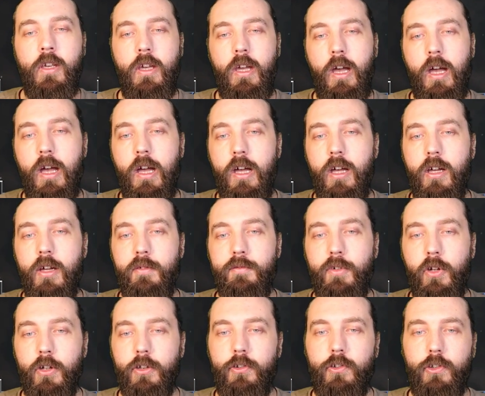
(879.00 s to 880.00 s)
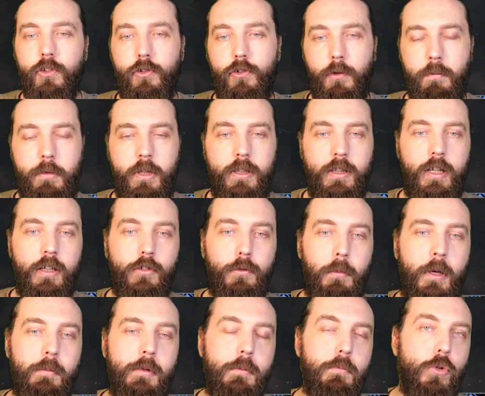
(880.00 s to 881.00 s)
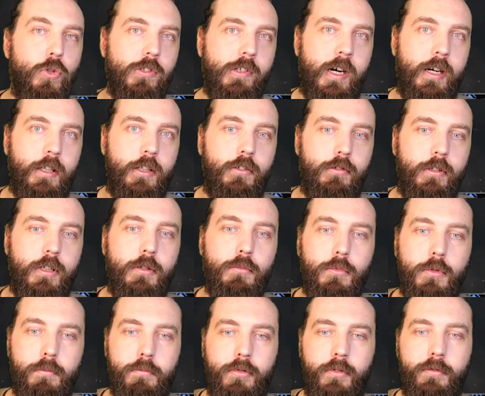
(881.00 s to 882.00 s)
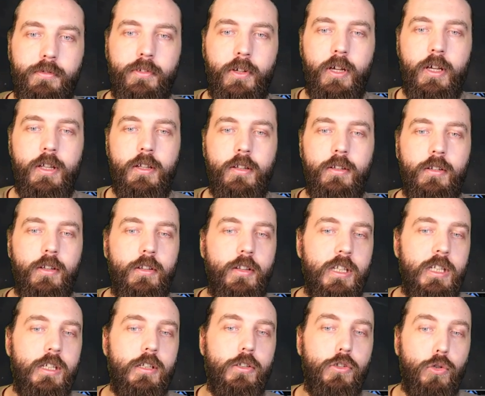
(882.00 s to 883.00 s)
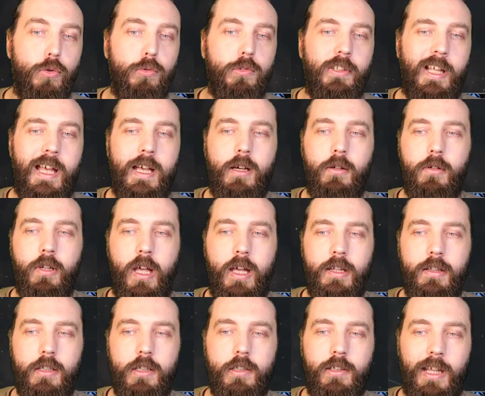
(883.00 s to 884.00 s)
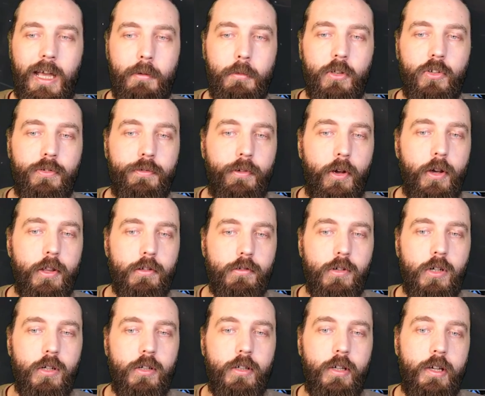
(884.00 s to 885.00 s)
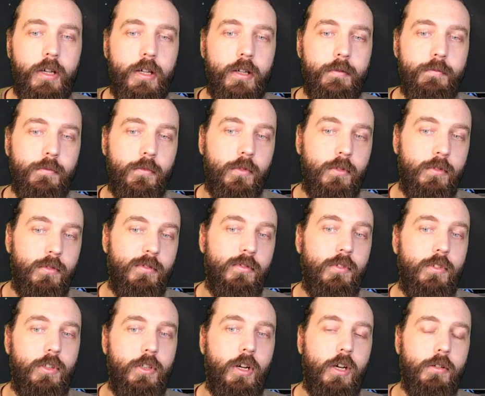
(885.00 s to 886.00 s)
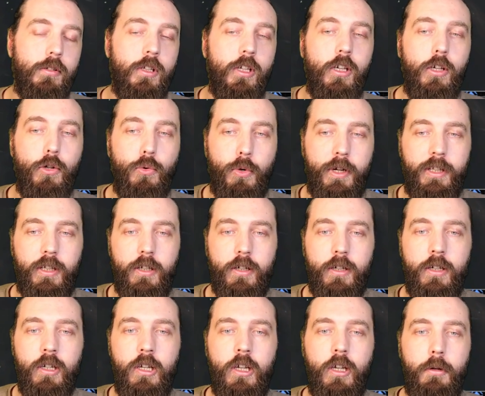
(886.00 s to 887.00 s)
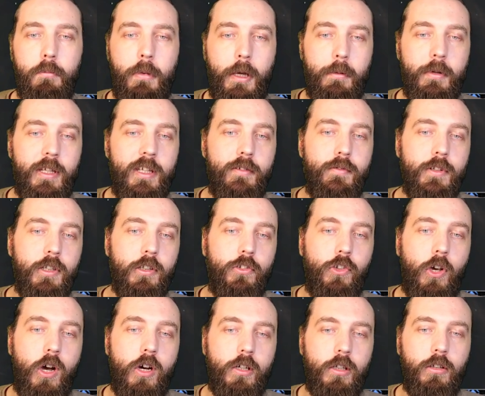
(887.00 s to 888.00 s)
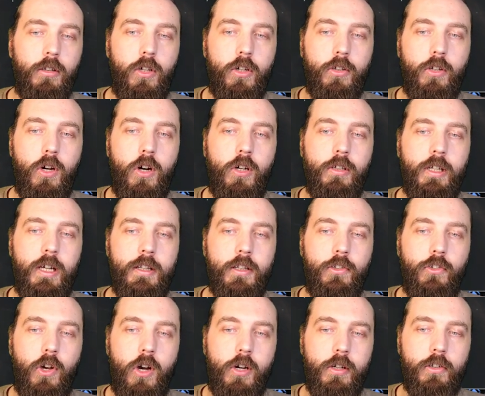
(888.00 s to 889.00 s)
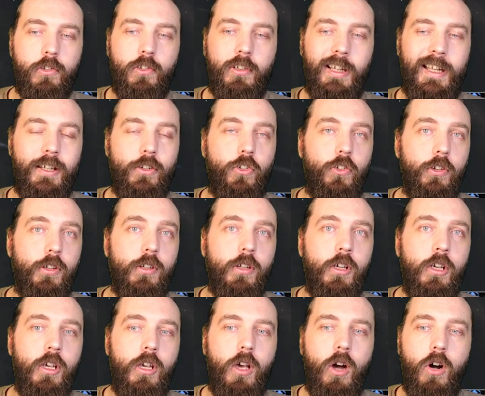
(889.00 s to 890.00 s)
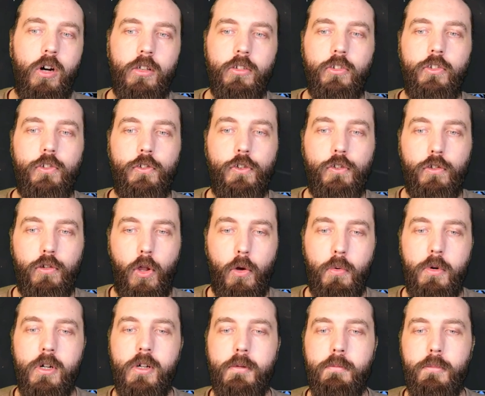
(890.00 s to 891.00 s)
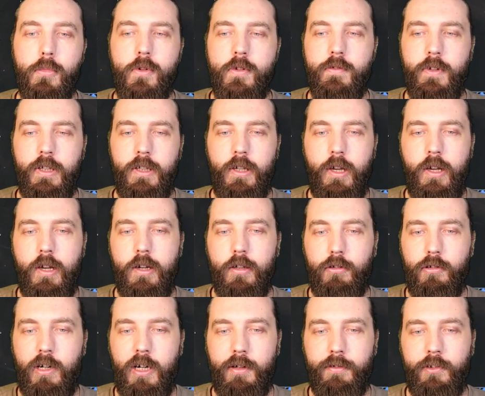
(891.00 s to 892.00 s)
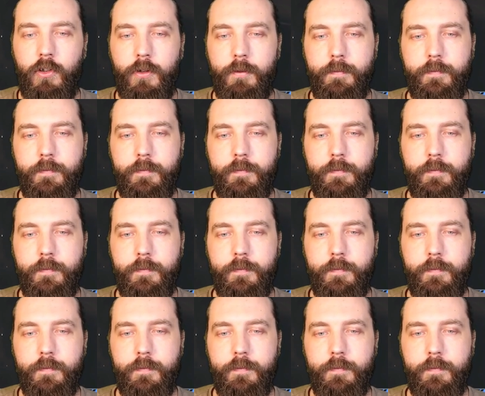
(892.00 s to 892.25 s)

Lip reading: versus something that's maybe more accurate would prefer the cooldown and the damage further up, quicker, maybe even the target lock-on and the target selection on slower moving aircraft.